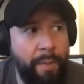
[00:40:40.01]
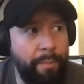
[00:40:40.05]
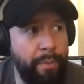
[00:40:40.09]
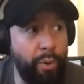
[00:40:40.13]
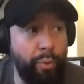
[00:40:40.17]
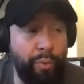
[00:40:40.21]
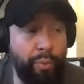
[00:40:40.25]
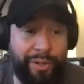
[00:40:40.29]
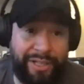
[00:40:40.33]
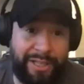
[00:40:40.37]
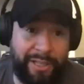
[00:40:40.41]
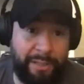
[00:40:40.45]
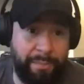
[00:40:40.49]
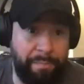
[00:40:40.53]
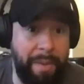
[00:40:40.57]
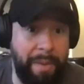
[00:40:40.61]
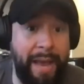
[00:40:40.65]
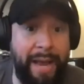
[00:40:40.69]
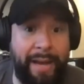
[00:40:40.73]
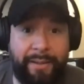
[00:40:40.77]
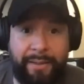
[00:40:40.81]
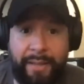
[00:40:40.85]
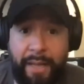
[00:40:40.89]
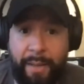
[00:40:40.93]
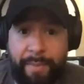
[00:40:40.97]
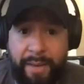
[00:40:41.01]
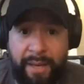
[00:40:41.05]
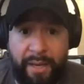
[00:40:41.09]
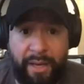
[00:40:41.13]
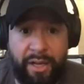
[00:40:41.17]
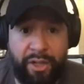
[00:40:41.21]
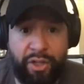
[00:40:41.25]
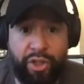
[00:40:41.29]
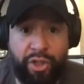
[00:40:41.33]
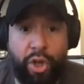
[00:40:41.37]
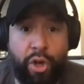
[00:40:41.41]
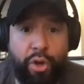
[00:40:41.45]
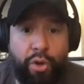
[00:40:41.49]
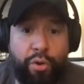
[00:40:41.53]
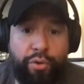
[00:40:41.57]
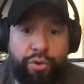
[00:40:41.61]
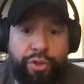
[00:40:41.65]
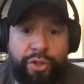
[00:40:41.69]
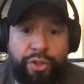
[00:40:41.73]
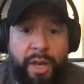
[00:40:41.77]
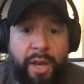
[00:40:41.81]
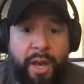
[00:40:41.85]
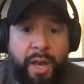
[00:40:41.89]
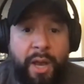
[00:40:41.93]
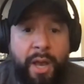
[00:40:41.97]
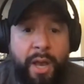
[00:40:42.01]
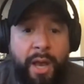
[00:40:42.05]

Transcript: But respect, I mean, because those